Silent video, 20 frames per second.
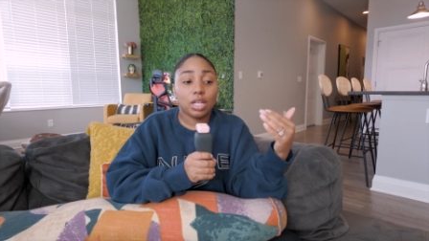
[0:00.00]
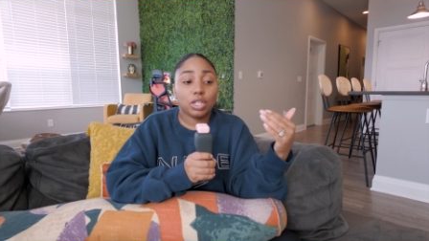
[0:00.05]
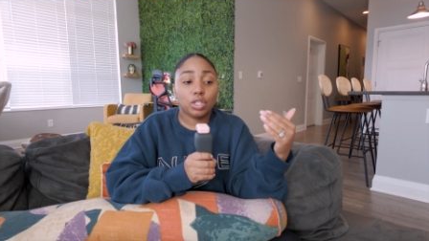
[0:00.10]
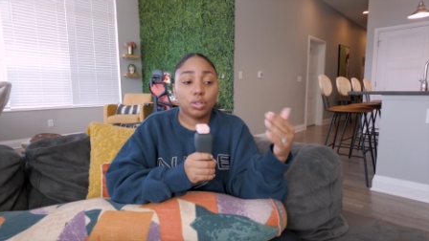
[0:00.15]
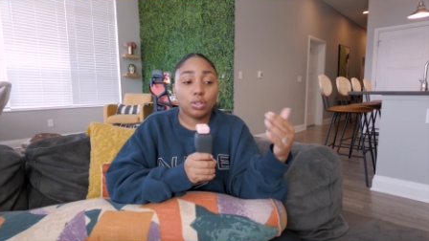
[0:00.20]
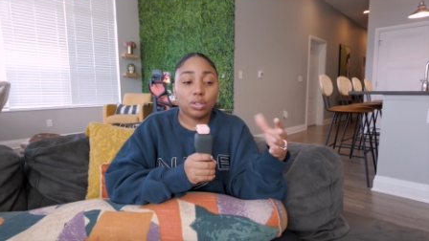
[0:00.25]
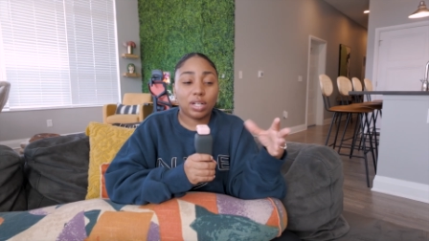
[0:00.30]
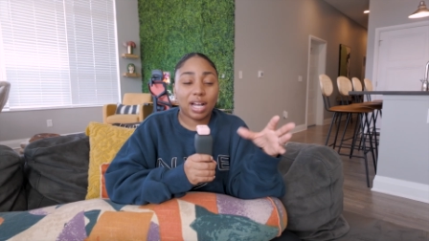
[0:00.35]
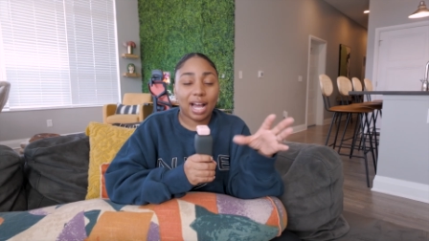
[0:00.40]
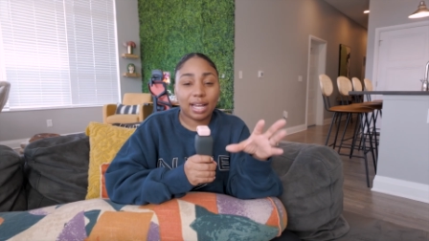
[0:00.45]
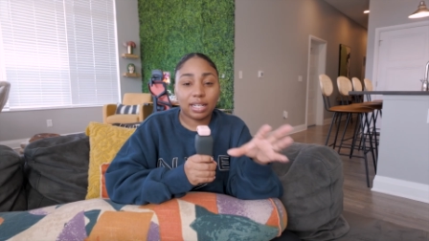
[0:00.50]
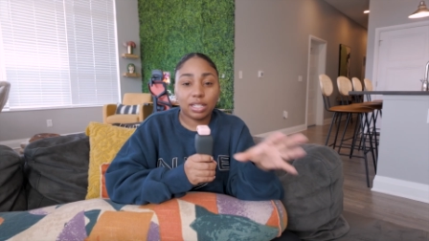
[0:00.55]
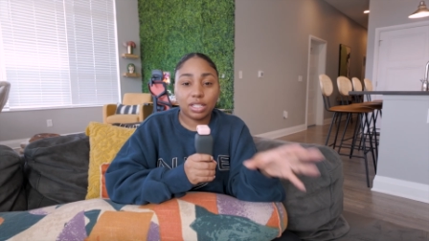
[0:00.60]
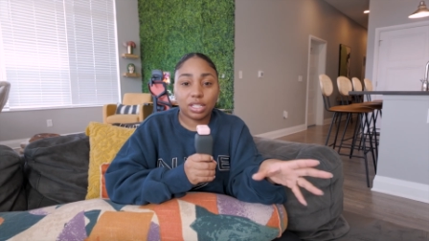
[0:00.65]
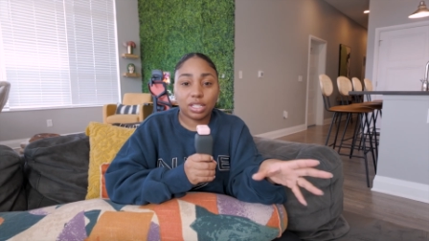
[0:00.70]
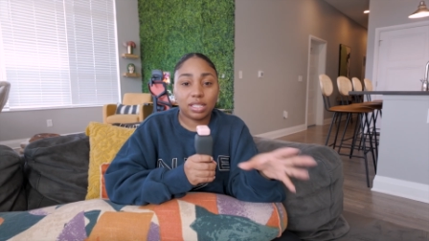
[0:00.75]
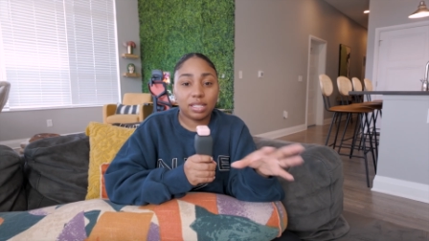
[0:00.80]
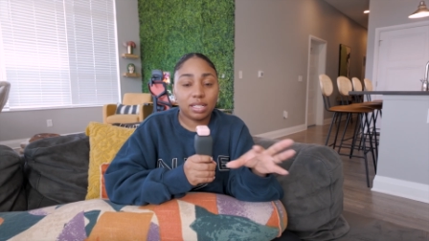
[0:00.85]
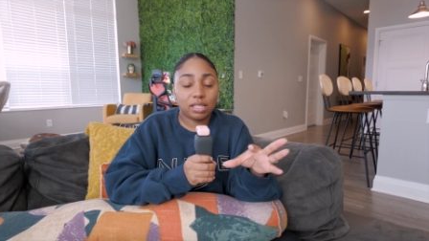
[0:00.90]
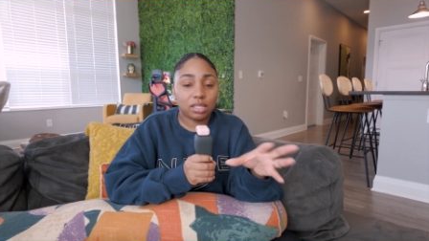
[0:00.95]
you kind of
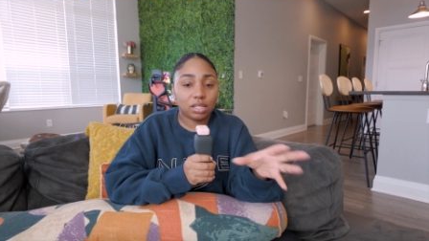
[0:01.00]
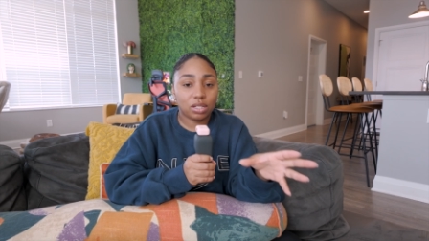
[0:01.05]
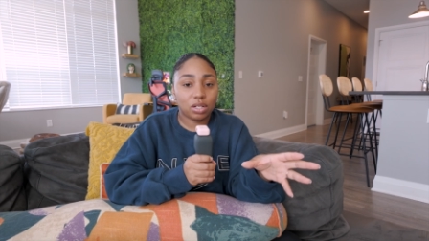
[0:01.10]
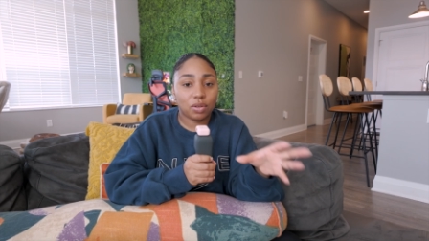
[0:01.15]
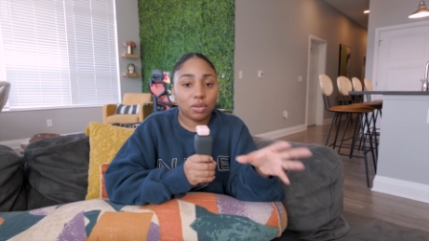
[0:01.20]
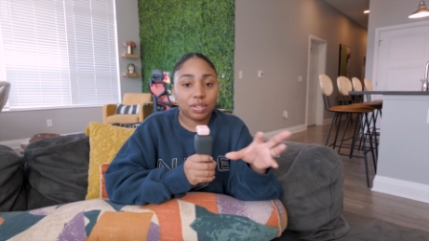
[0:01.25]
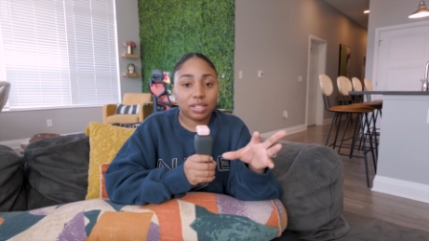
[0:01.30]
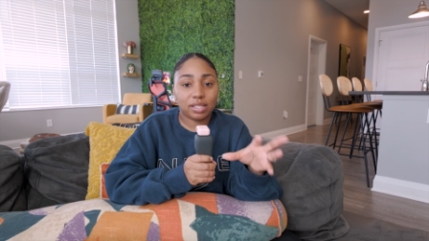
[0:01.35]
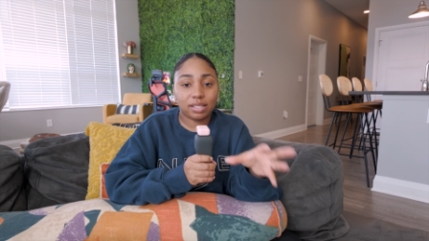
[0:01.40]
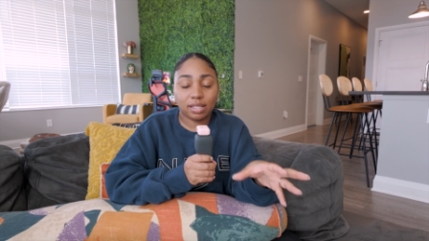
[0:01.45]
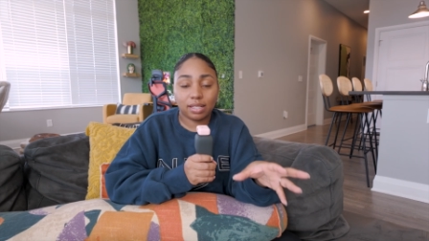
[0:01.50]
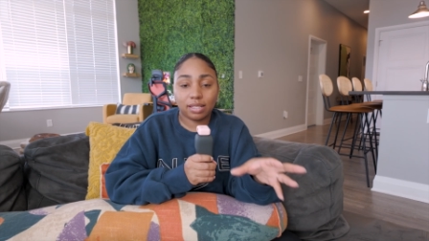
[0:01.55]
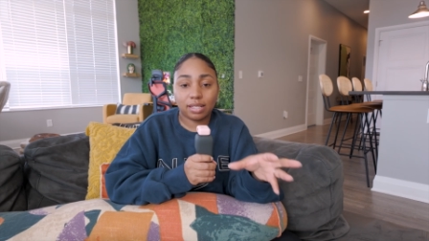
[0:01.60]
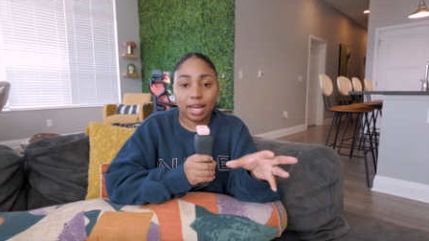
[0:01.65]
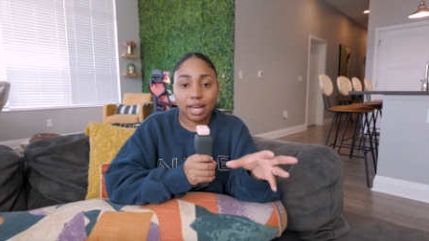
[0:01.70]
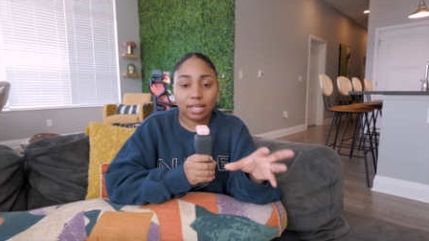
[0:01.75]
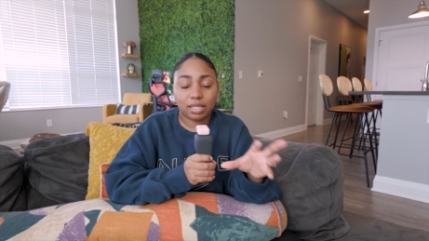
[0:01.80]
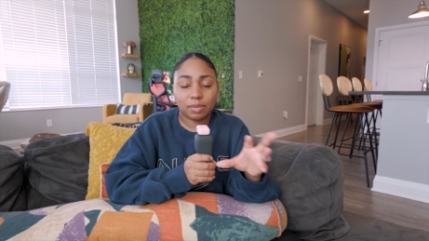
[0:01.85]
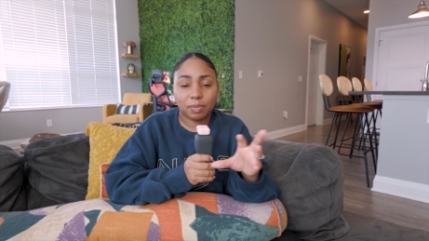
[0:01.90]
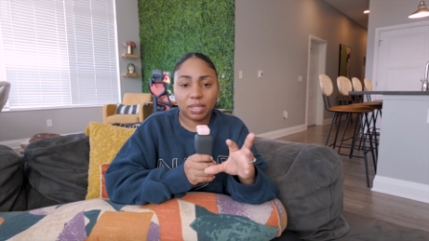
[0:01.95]
just need to know the
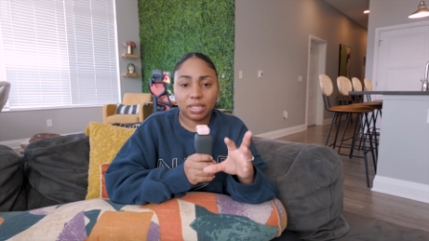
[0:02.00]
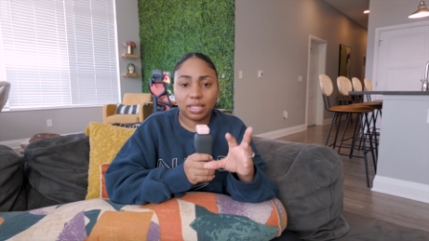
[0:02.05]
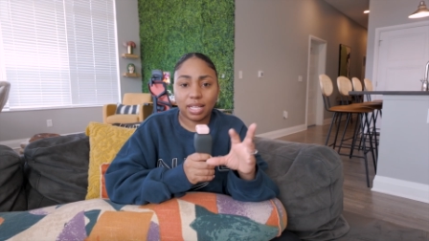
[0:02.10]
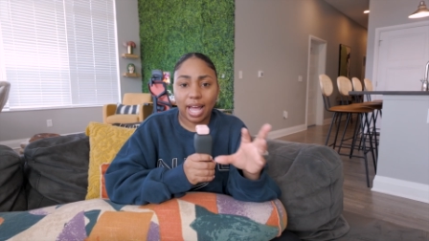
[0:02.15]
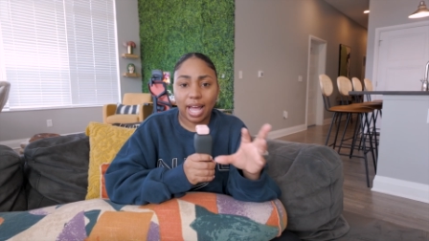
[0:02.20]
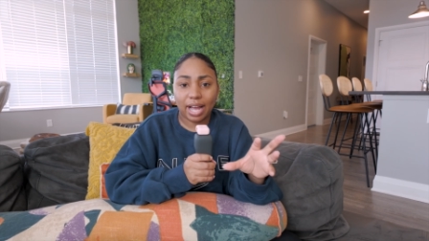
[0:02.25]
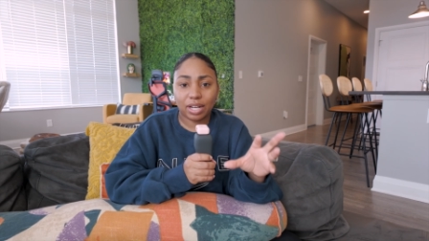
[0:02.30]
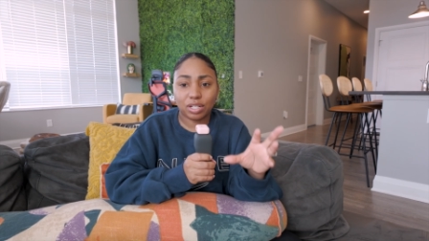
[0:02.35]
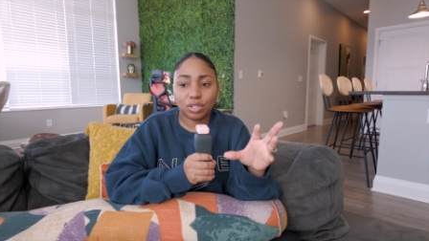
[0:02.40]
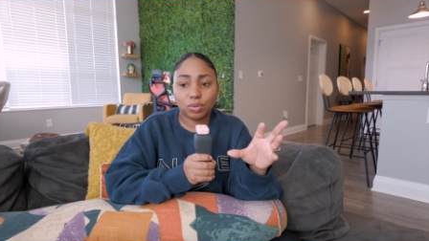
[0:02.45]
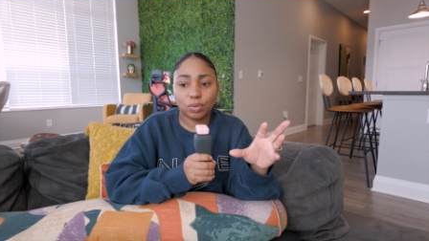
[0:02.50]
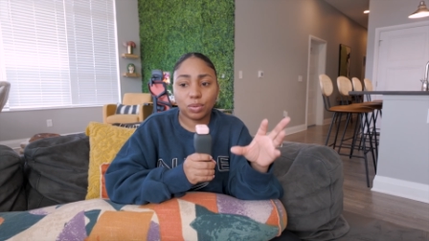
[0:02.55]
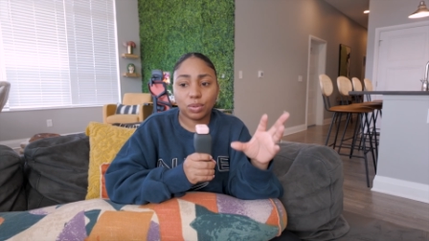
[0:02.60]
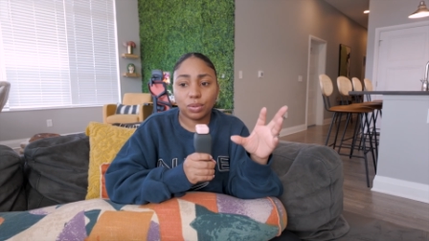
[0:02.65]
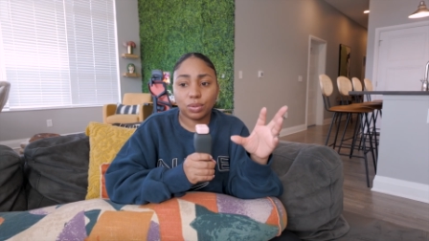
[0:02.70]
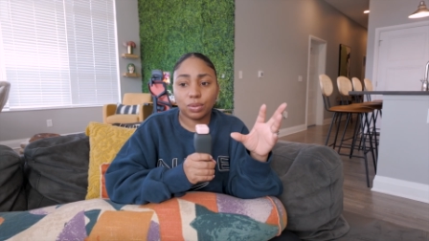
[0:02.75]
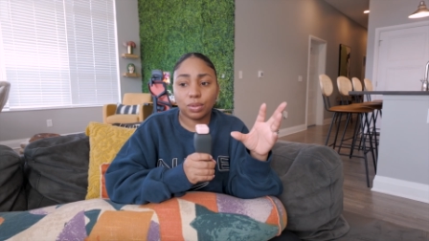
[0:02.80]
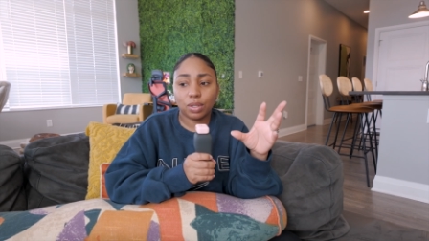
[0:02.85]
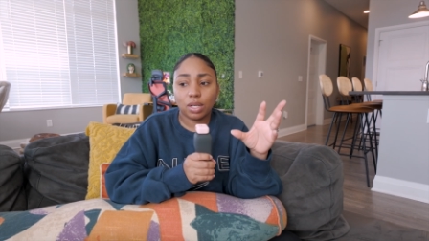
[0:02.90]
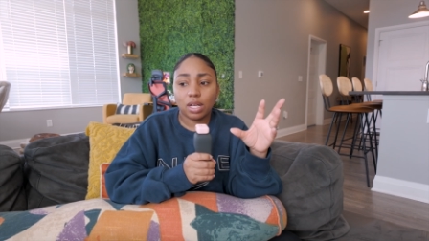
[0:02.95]
syntax. But the
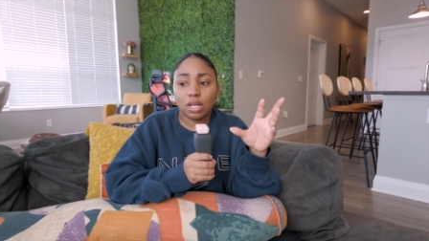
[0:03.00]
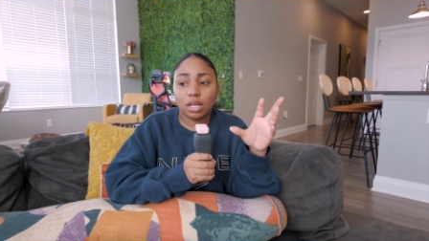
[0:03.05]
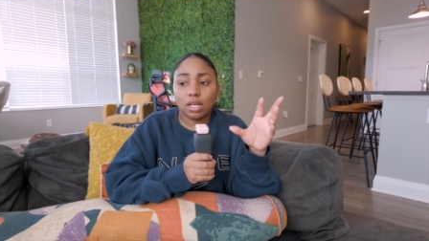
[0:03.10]
actual